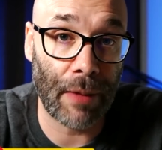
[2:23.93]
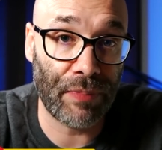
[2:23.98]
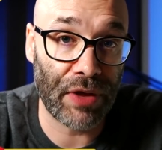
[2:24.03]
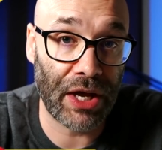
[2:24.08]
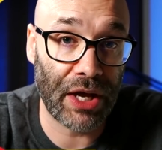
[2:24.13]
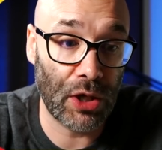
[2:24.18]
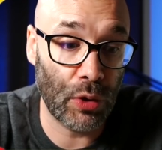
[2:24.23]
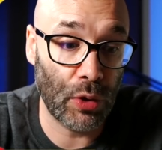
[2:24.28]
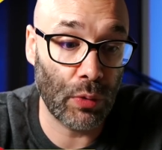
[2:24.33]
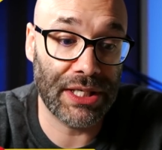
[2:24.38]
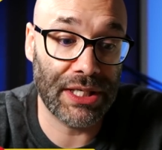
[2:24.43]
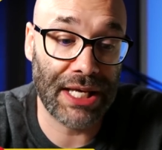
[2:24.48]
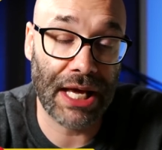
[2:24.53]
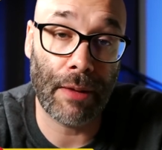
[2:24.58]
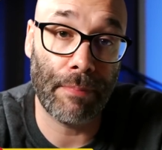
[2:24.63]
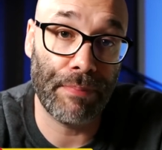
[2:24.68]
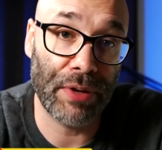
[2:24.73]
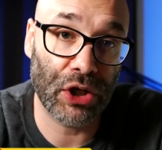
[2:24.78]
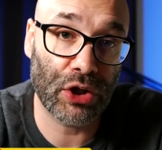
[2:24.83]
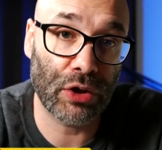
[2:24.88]
He took
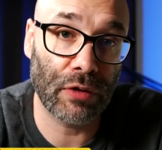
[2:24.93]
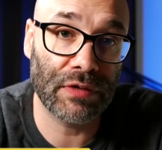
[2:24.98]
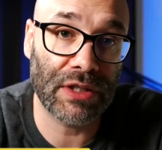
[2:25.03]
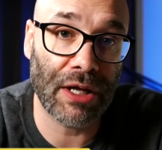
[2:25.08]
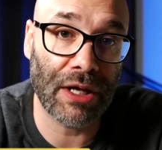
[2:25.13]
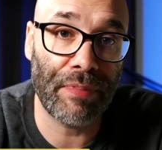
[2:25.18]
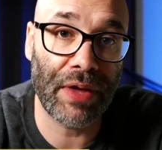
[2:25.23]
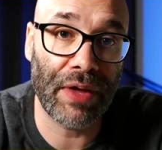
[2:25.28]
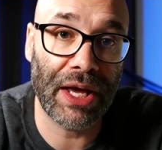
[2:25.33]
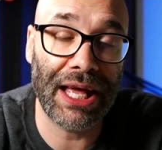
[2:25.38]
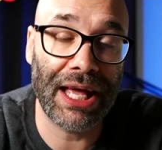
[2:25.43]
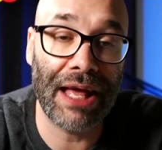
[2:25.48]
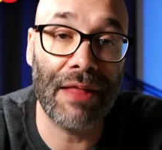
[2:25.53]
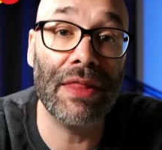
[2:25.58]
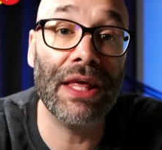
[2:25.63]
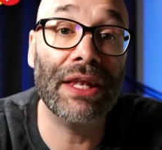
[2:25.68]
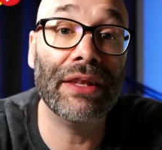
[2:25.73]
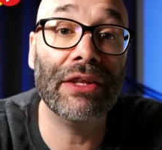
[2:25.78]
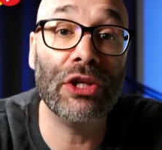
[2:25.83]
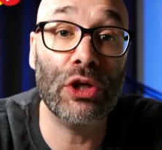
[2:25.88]
some time
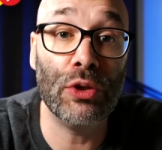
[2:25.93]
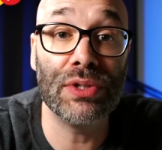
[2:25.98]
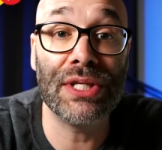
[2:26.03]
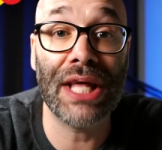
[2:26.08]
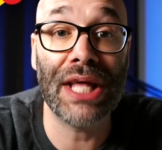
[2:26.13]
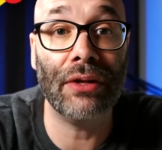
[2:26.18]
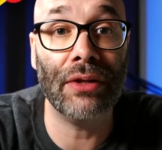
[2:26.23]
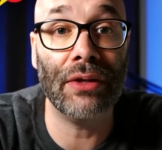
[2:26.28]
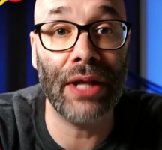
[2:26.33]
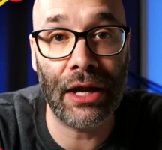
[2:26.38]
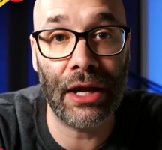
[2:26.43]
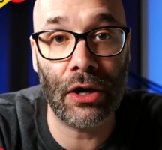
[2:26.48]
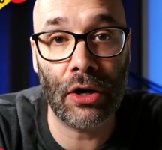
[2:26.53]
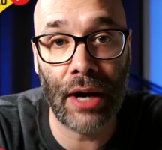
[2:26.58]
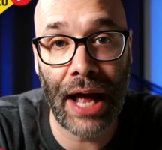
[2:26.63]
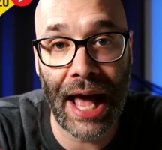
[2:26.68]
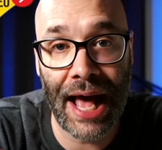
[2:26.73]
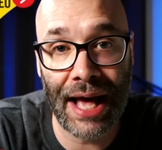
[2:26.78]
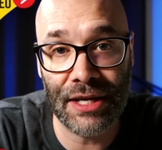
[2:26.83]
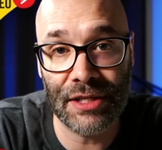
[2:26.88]
to dial
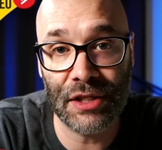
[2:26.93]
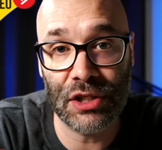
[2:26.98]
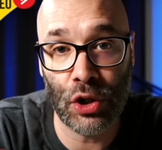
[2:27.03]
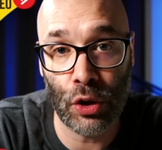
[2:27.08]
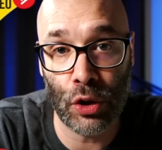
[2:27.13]
this